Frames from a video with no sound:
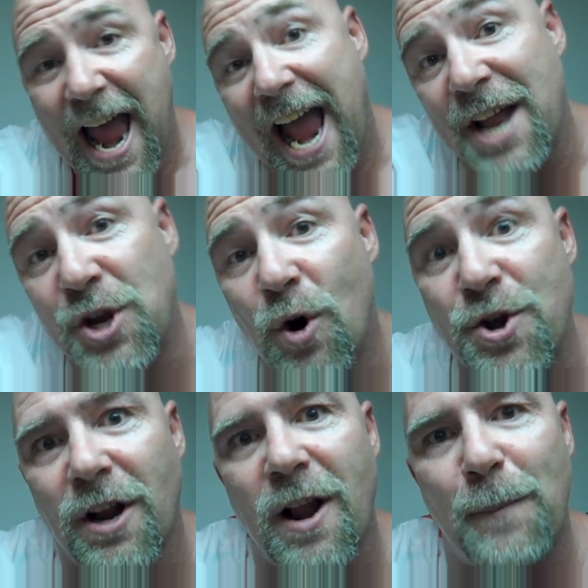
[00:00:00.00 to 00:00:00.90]
And you and
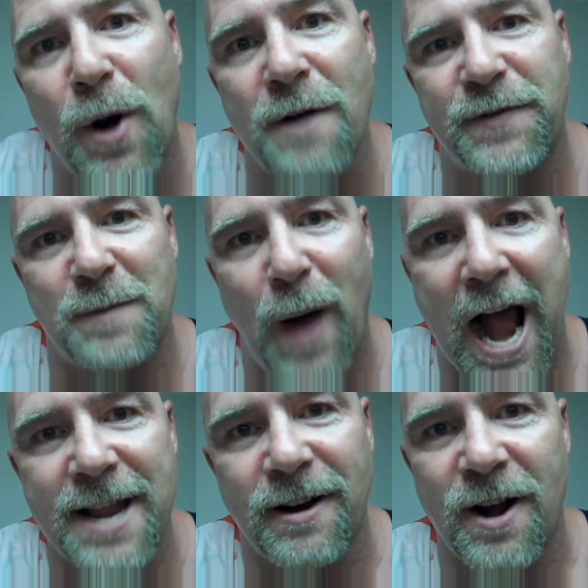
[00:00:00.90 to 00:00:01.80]
your little perfect
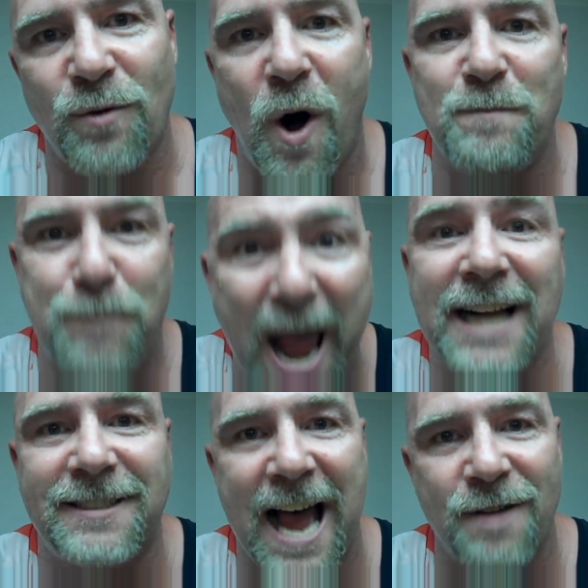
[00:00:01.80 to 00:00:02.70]
body are going to roll
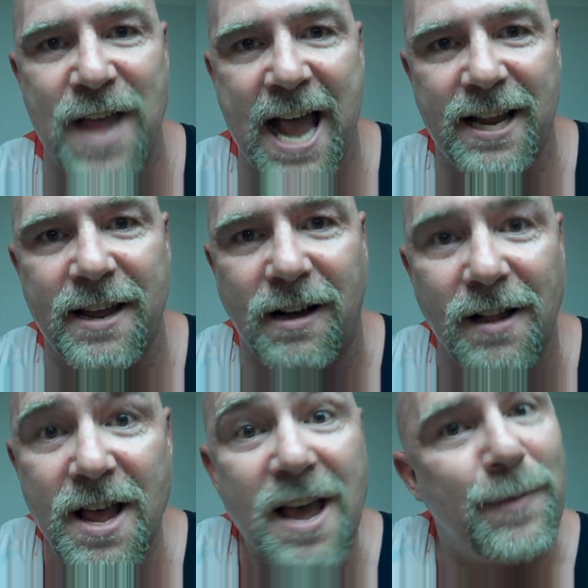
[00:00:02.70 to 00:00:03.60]
back down that
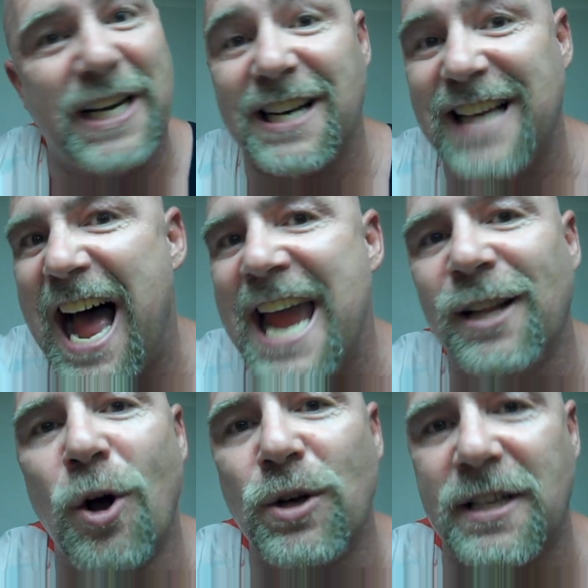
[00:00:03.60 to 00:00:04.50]
hill. Because I
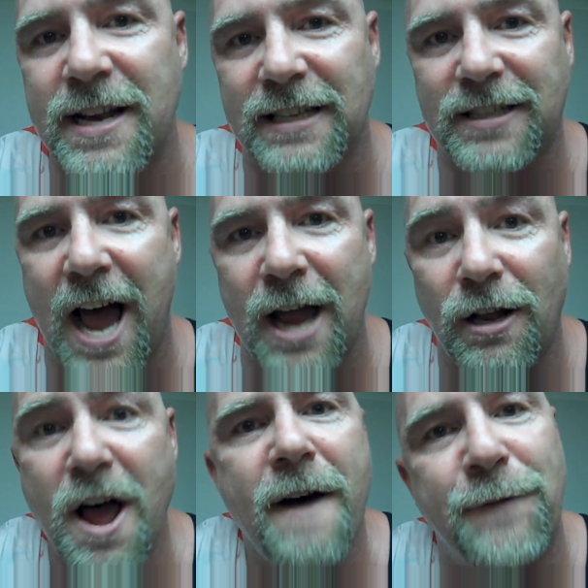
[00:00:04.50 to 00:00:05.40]
ain't losing this
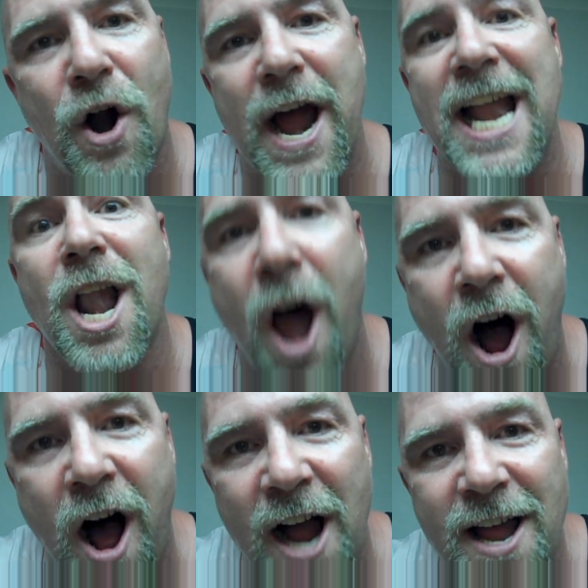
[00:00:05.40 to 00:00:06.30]
title for a
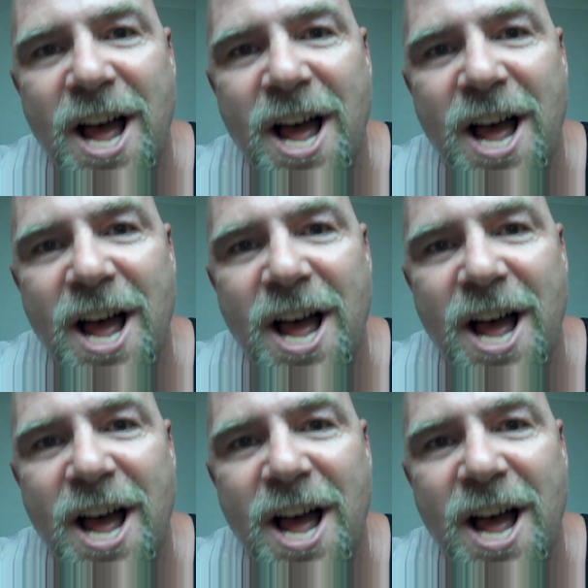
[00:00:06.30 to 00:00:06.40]
long,